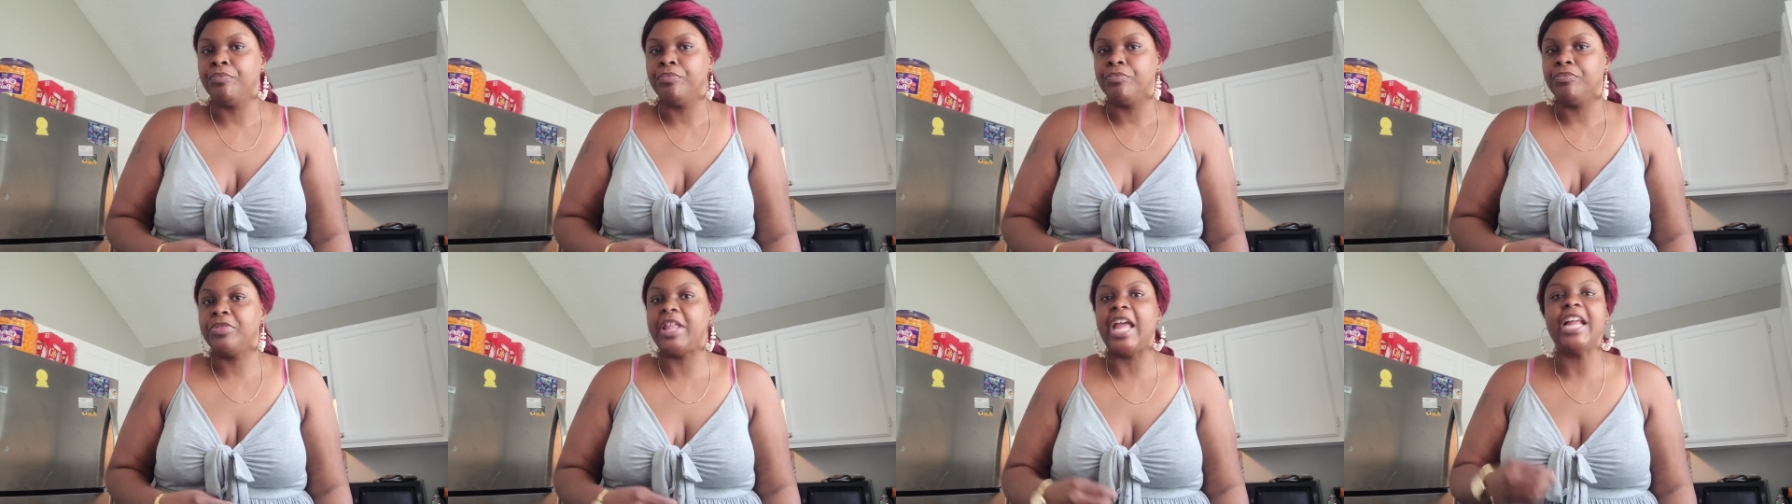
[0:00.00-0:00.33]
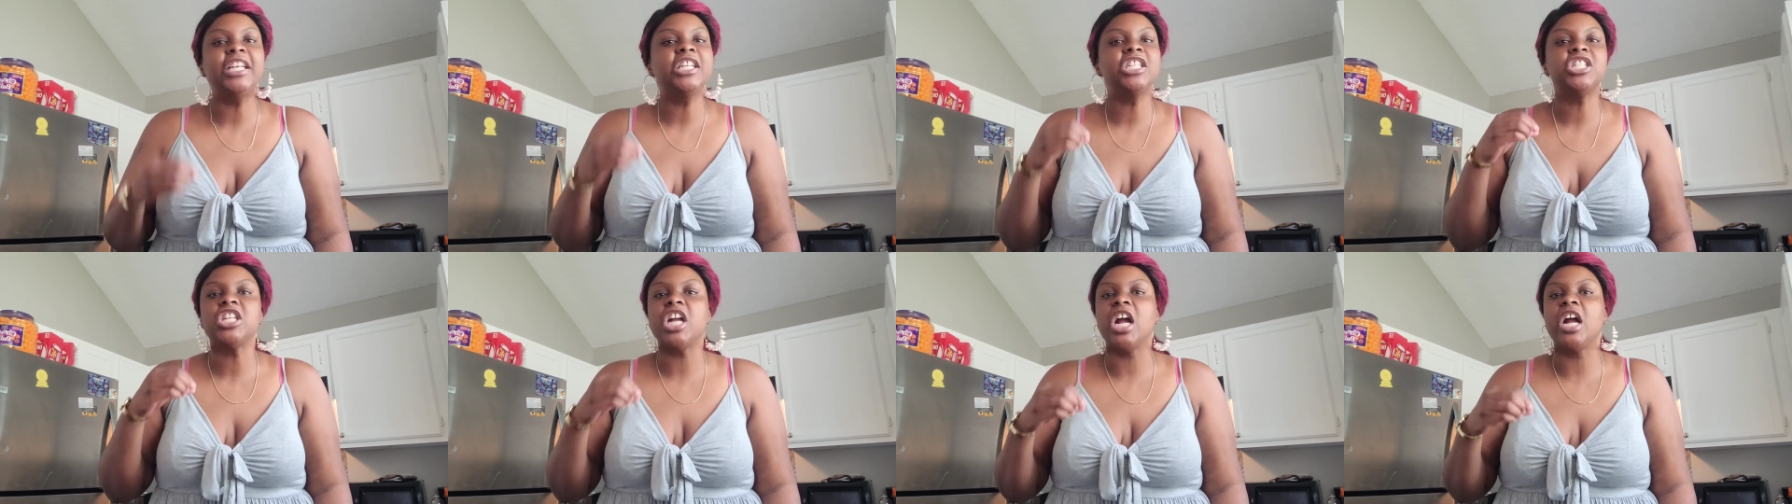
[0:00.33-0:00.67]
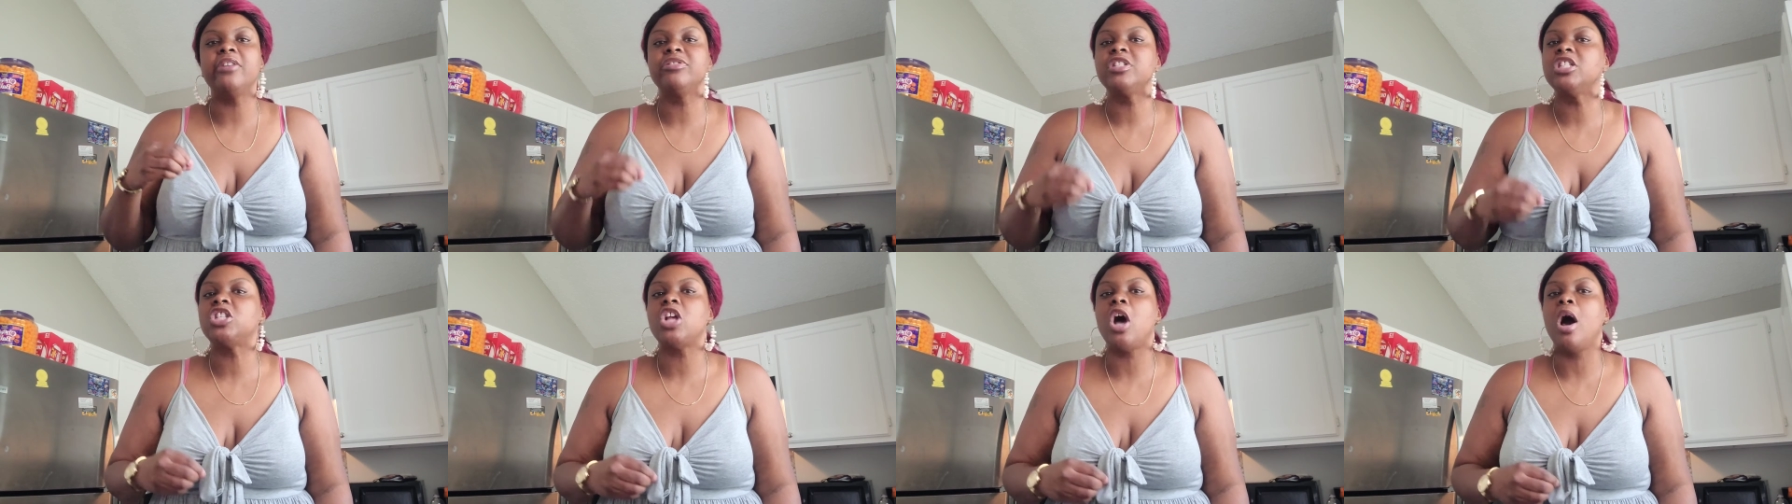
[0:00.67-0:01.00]
They
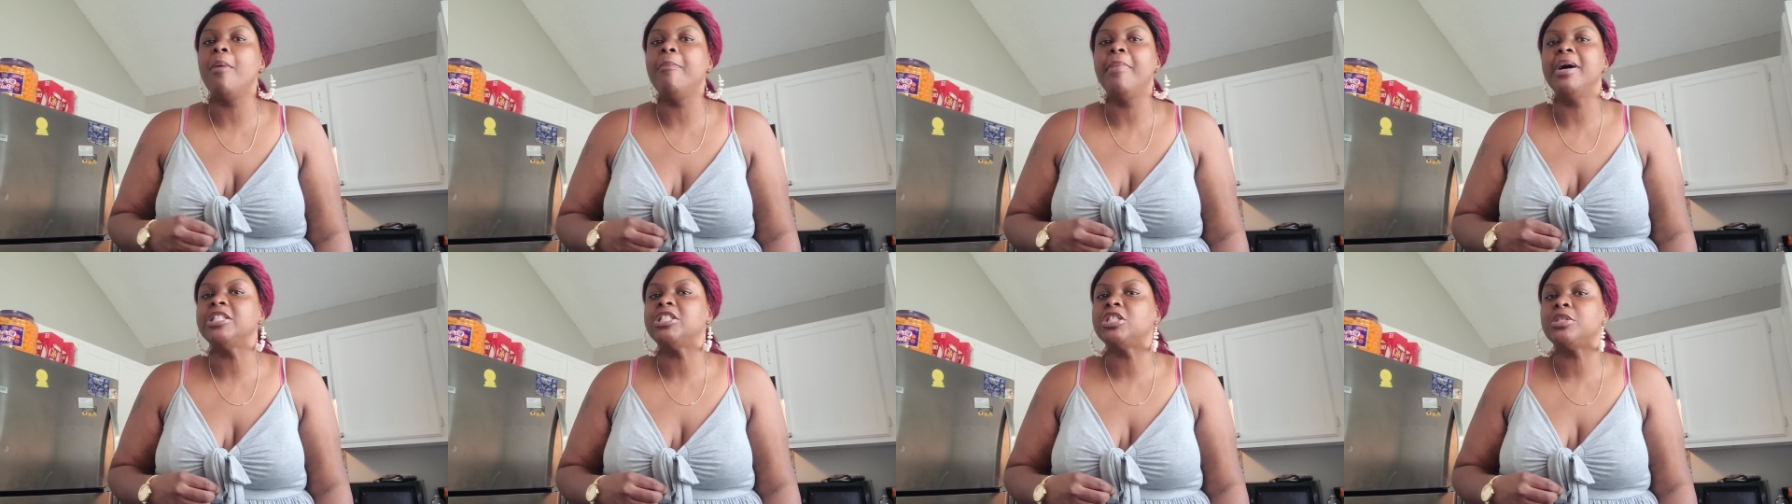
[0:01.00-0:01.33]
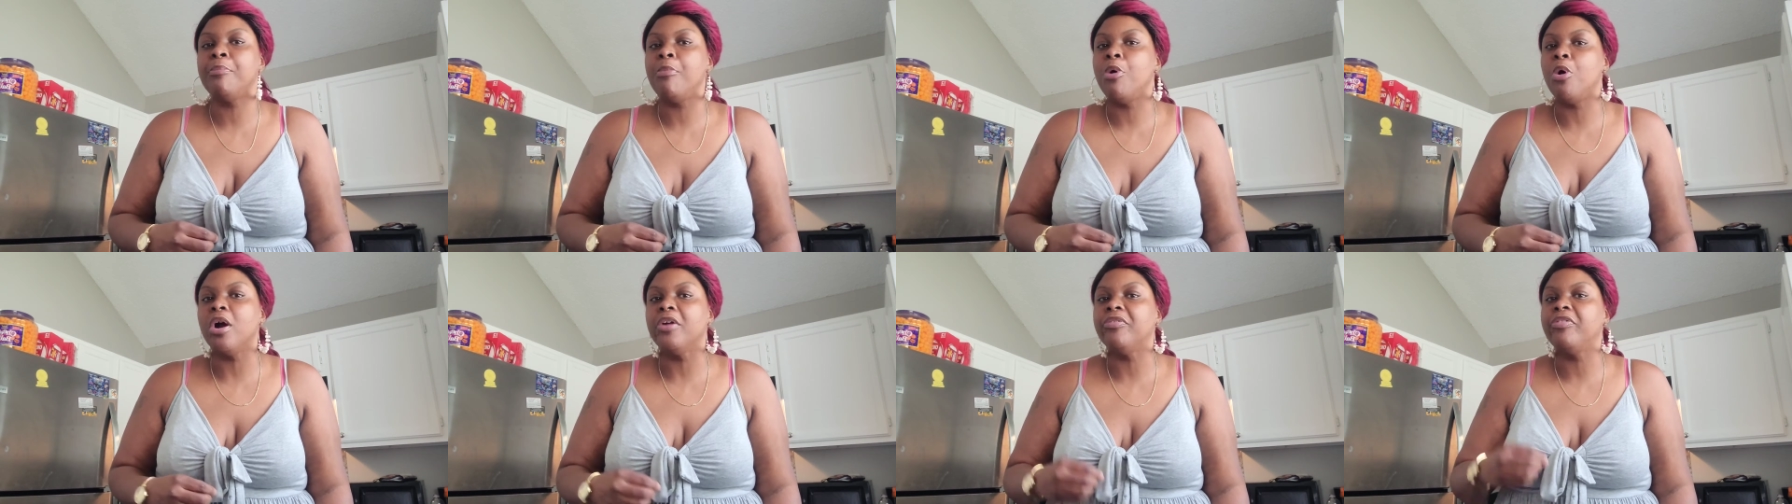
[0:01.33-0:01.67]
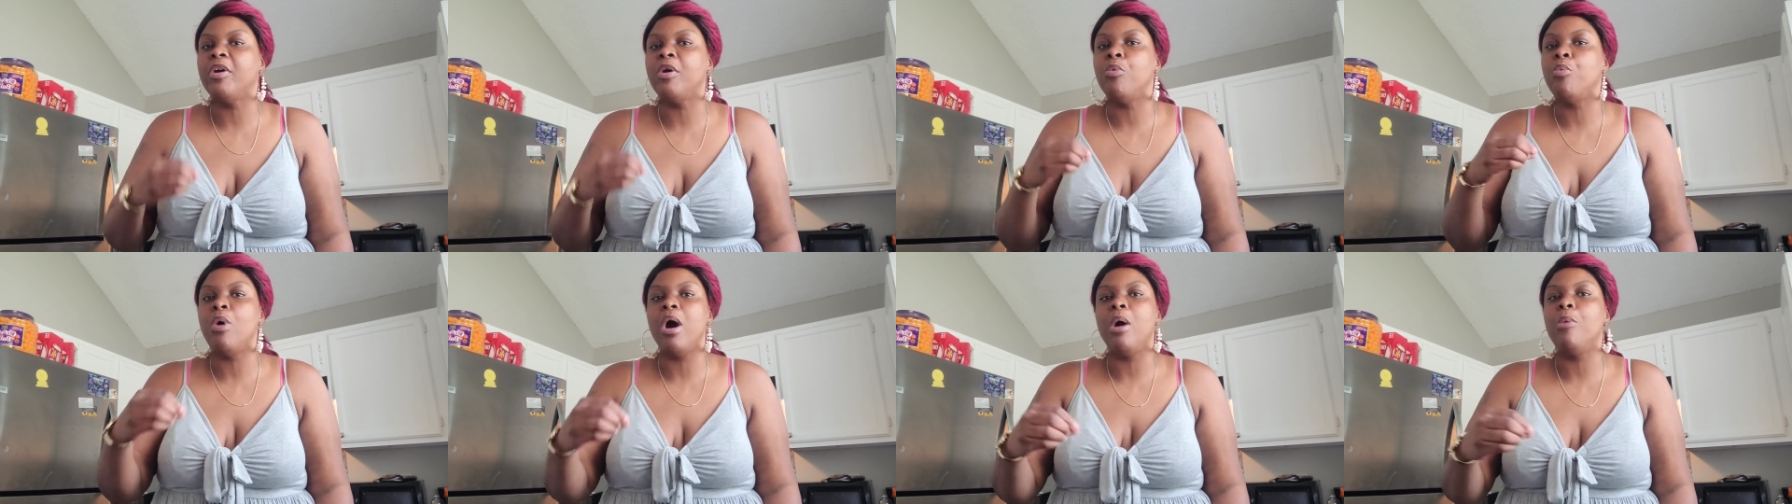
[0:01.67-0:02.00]
deserve so much more
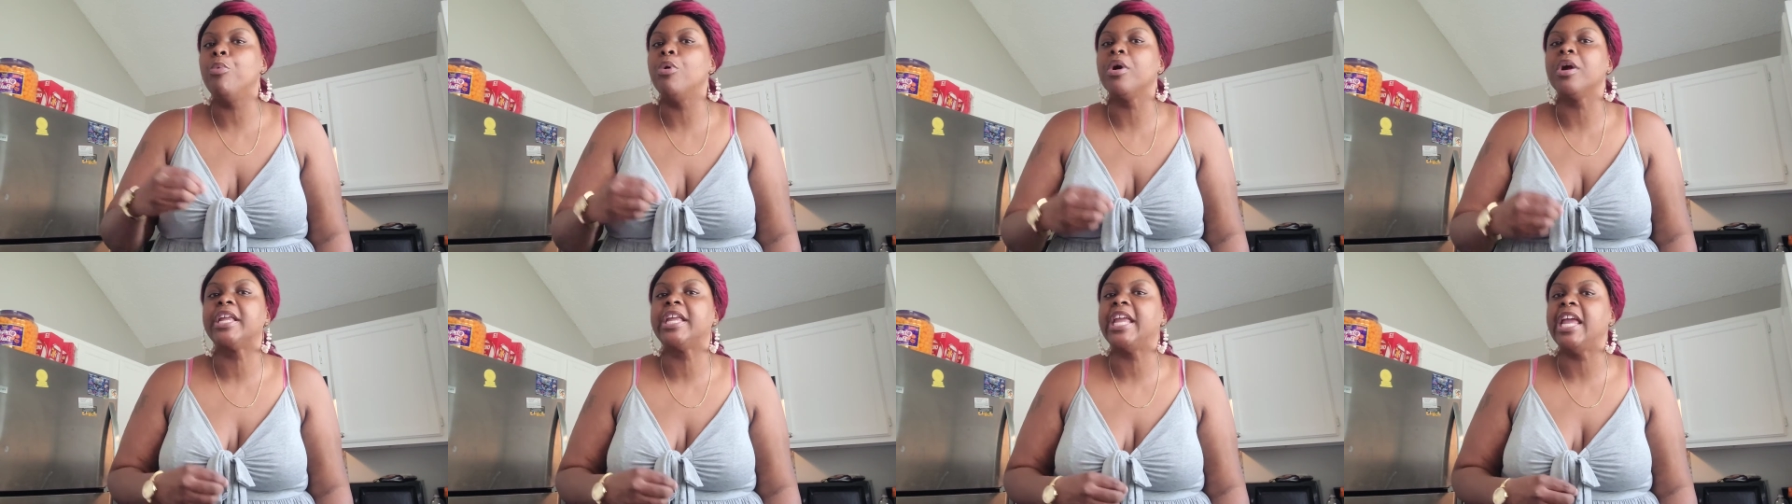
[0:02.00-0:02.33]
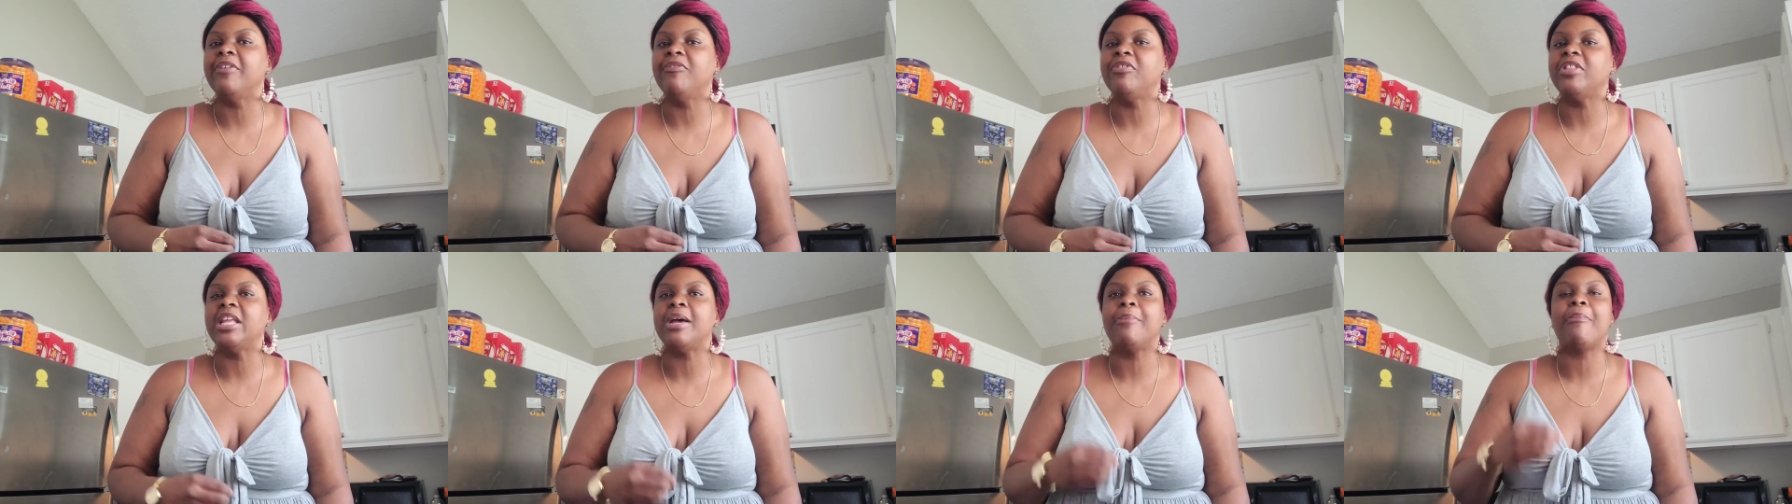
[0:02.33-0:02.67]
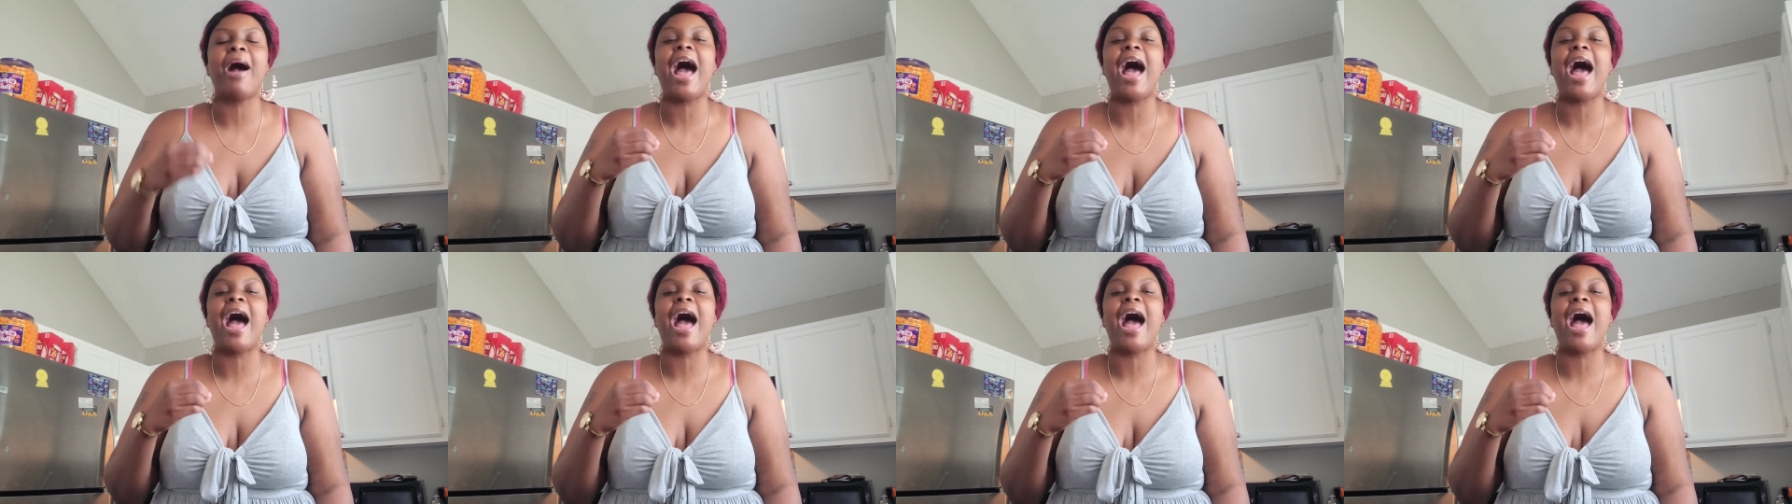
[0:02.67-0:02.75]
than what we're giving them.